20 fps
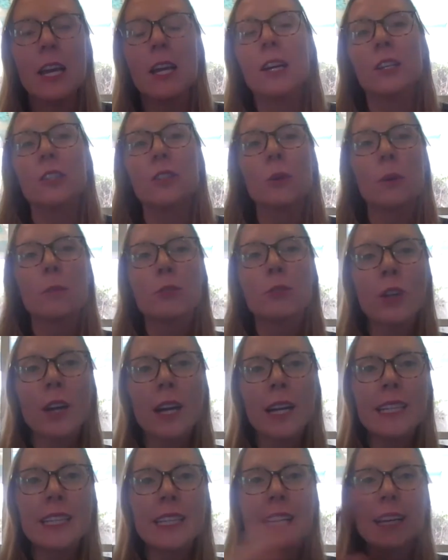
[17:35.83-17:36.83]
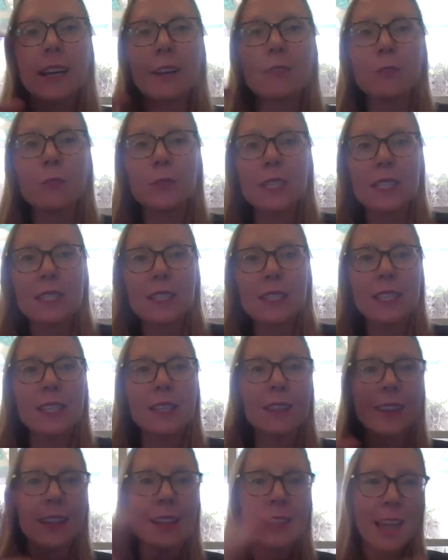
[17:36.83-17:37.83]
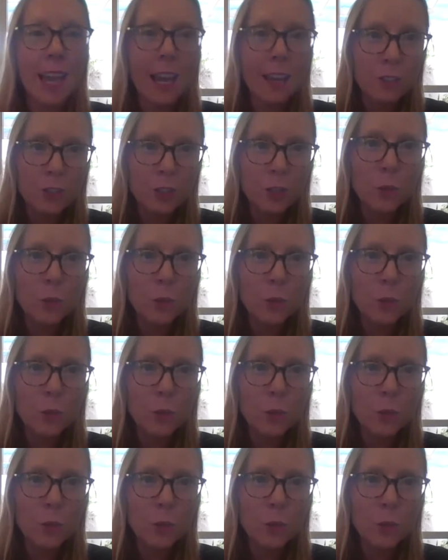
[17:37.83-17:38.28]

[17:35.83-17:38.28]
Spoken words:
So I'm trying to get everyone to see that actually